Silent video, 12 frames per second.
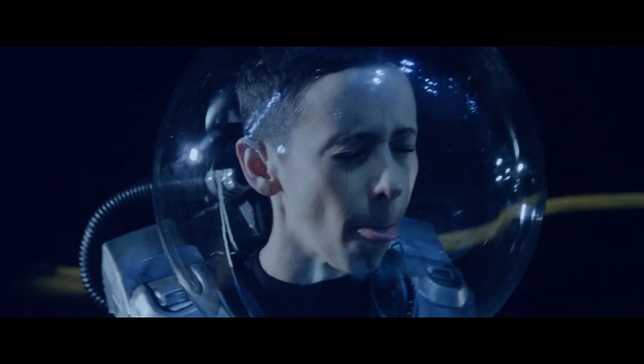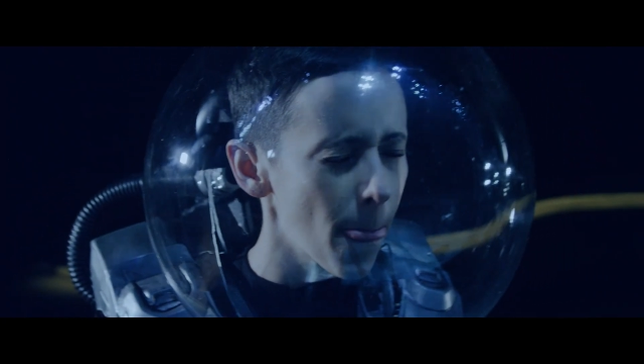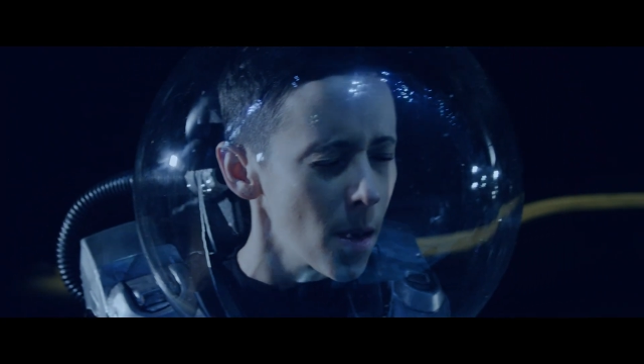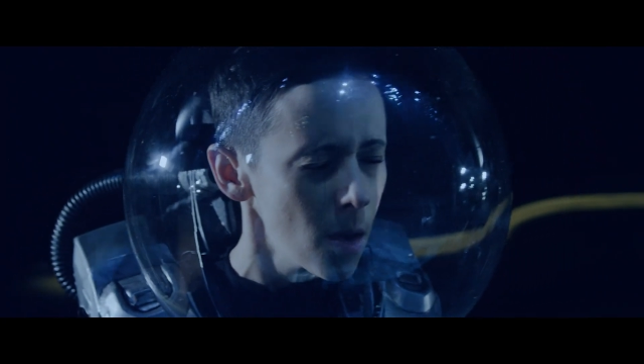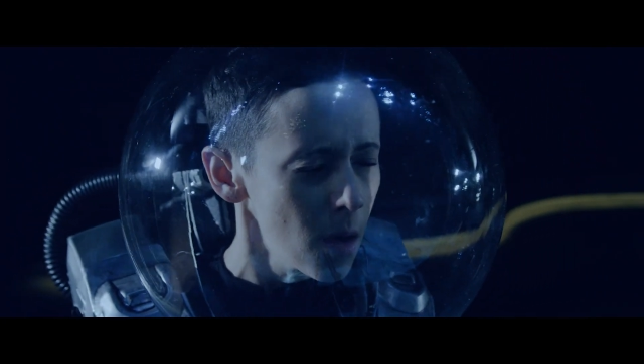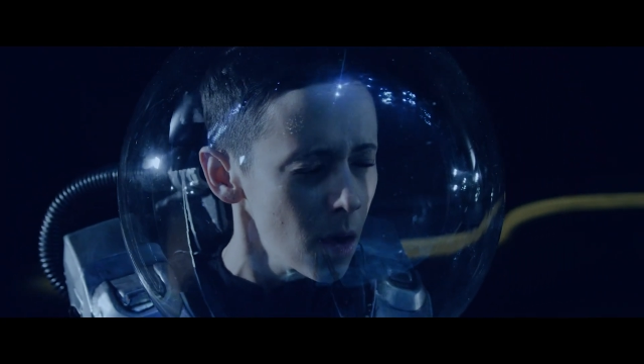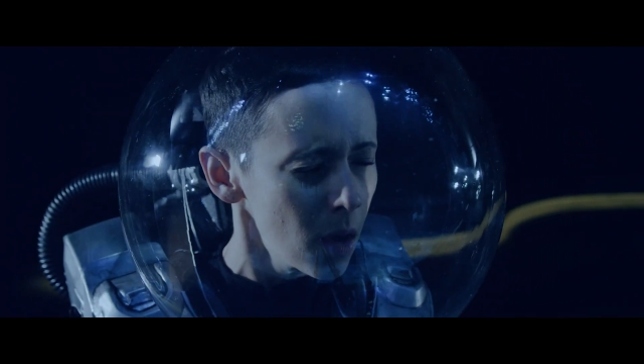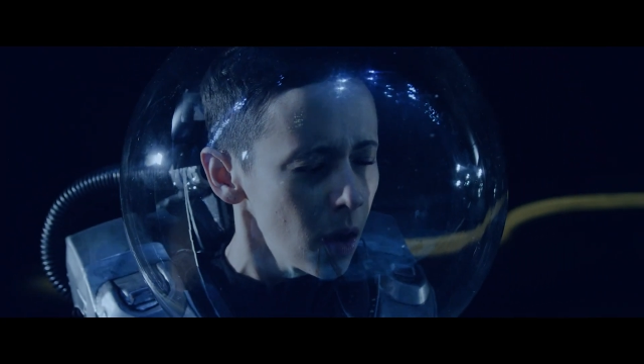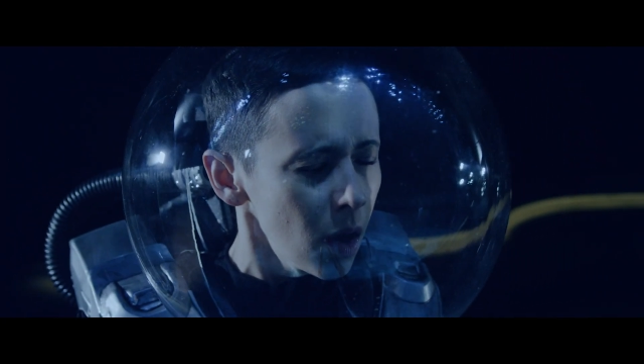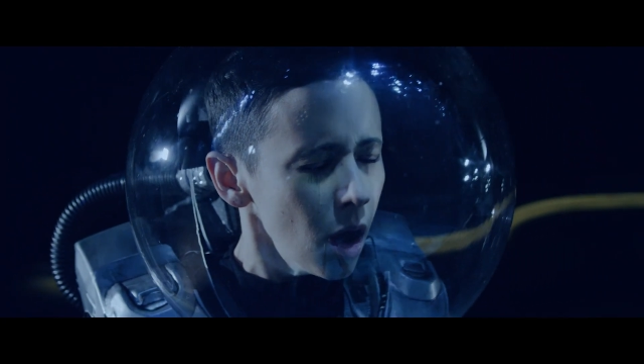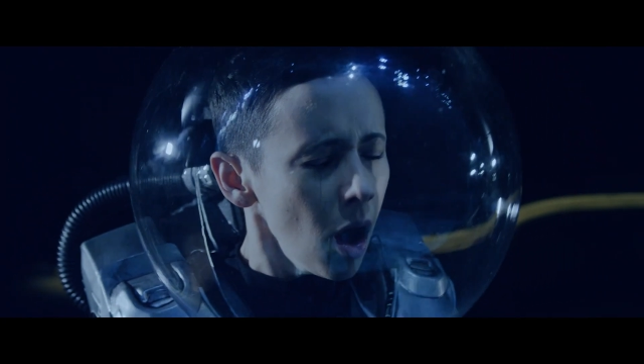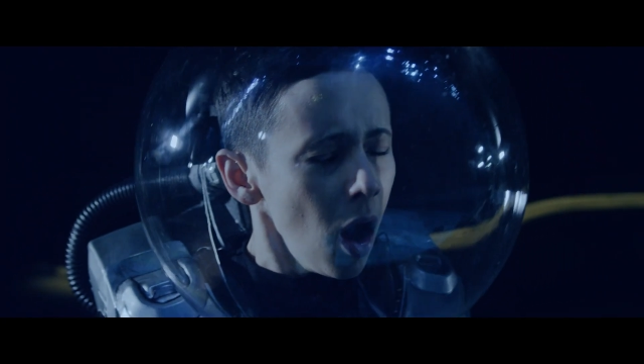Hence
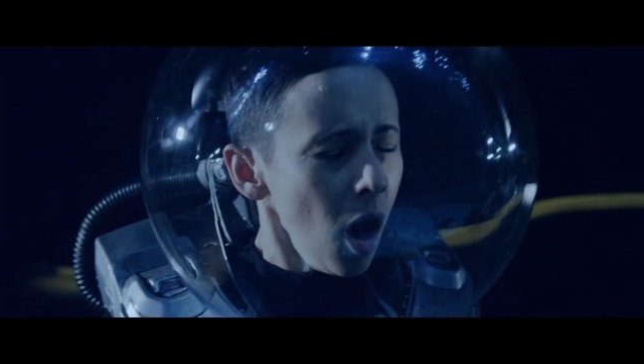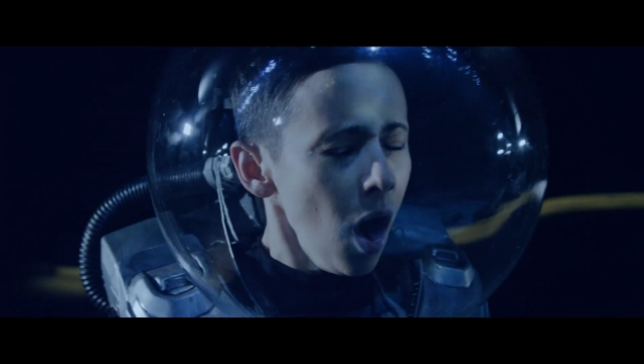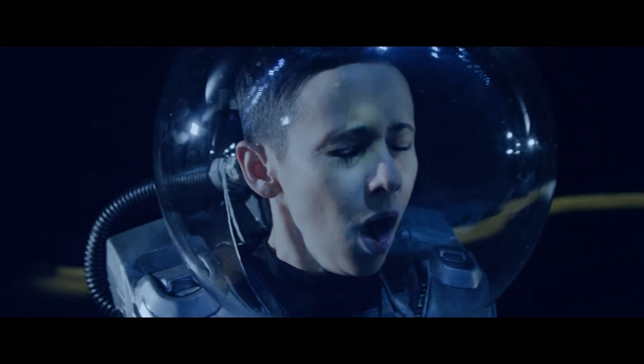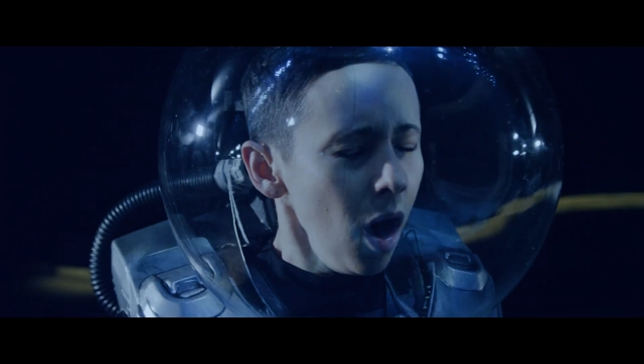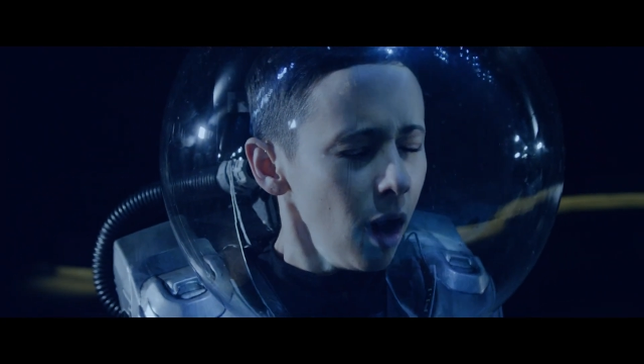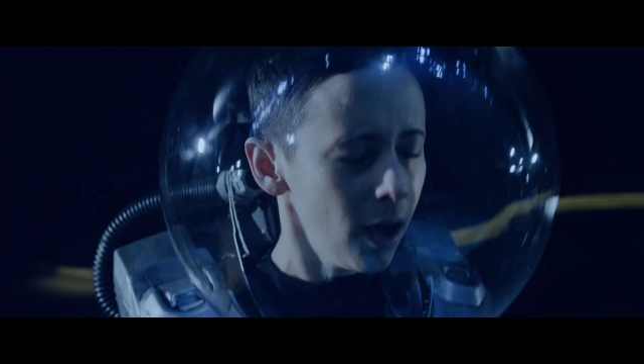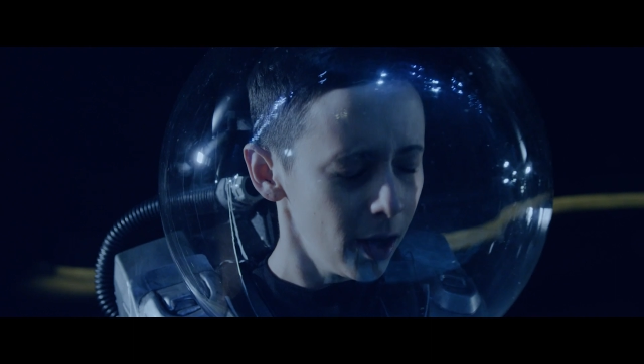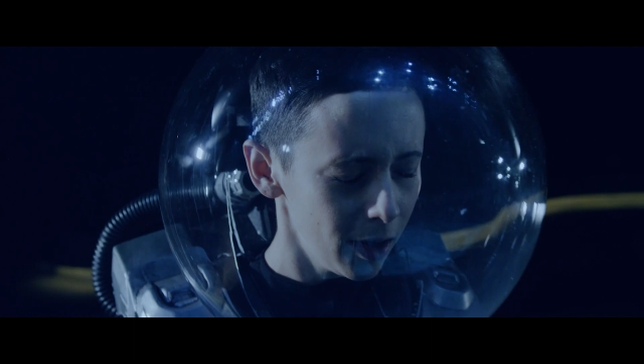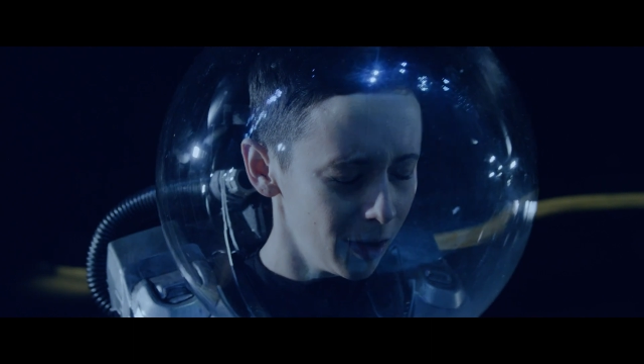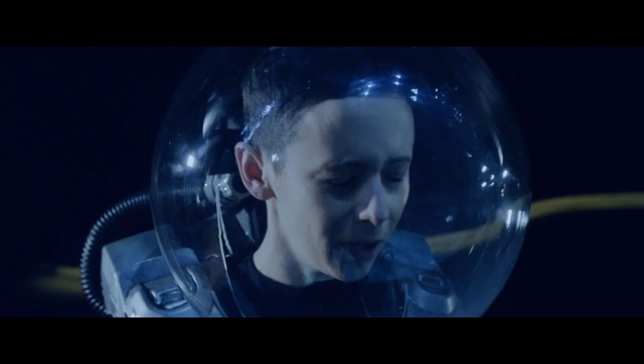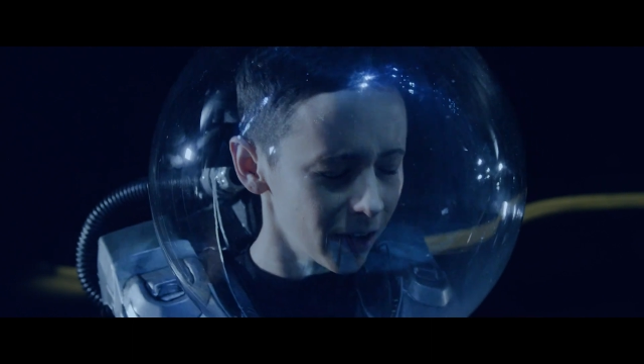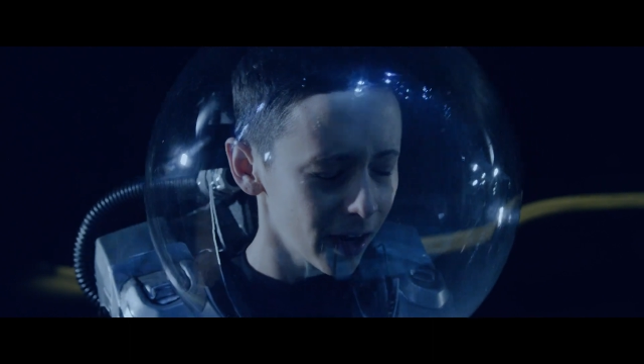the Zimmer
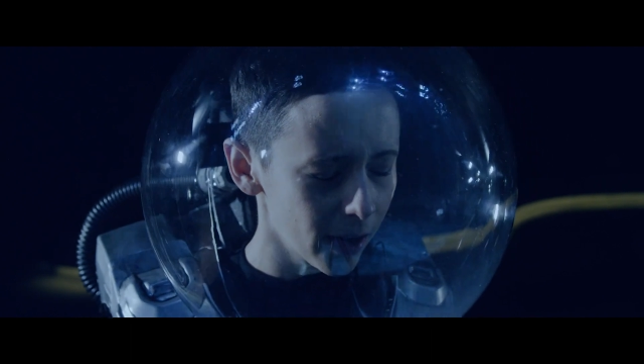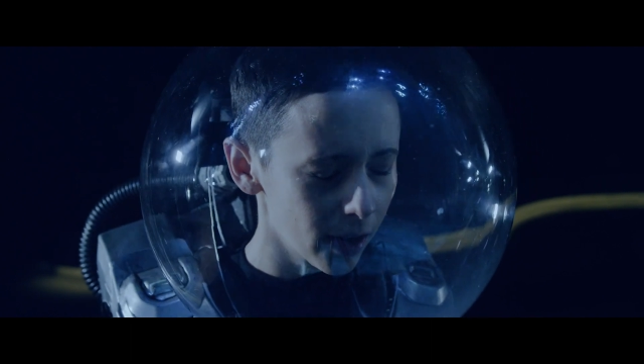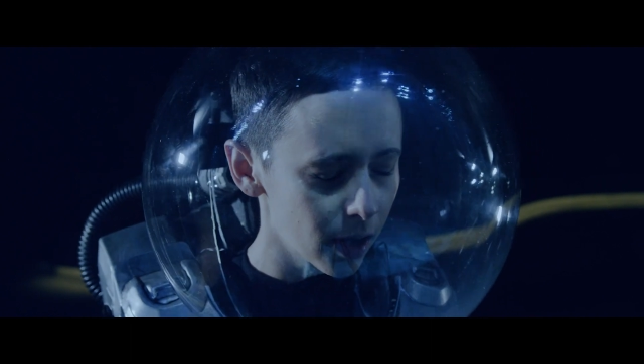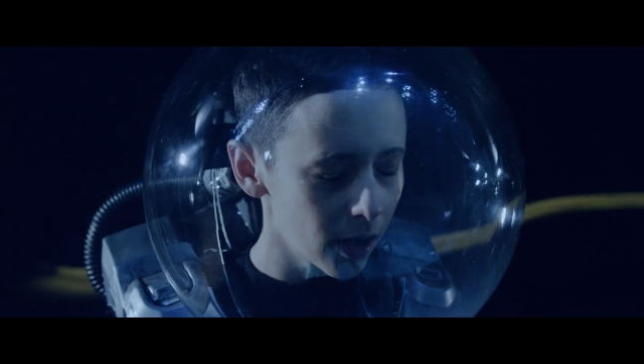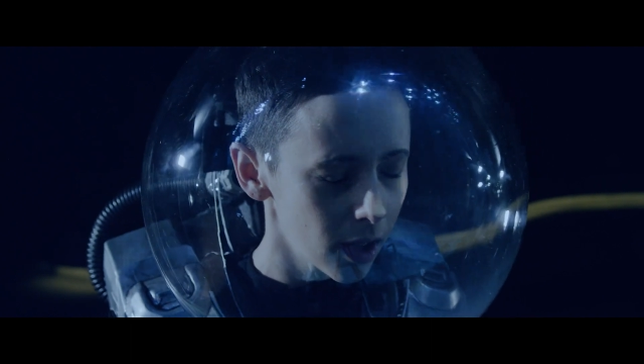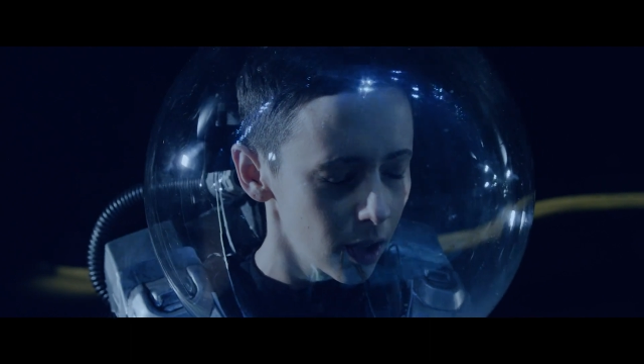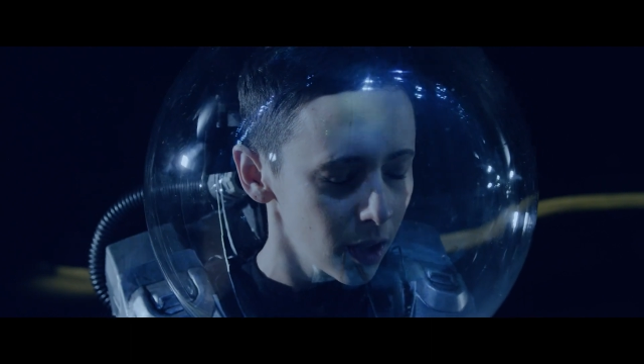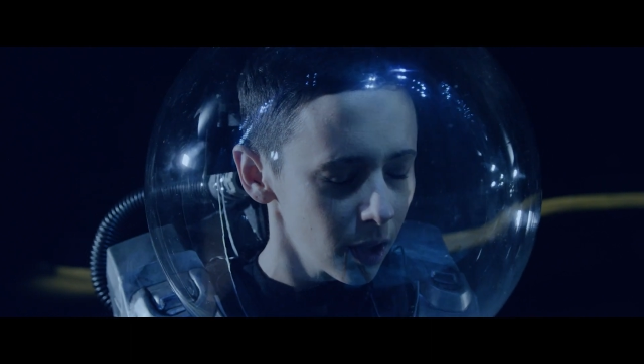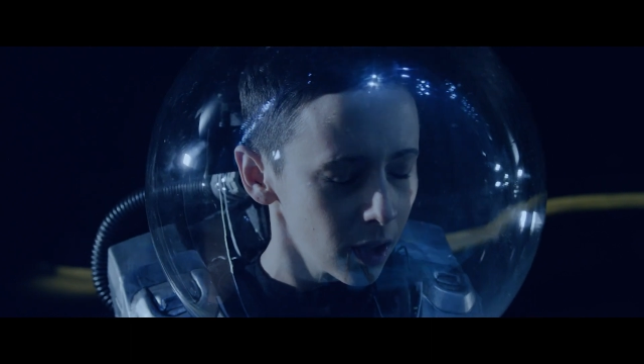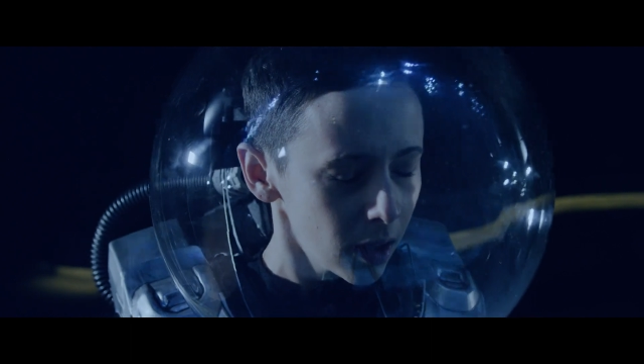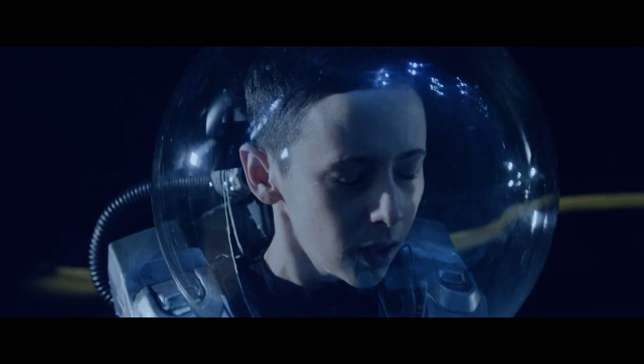drums re-emerging.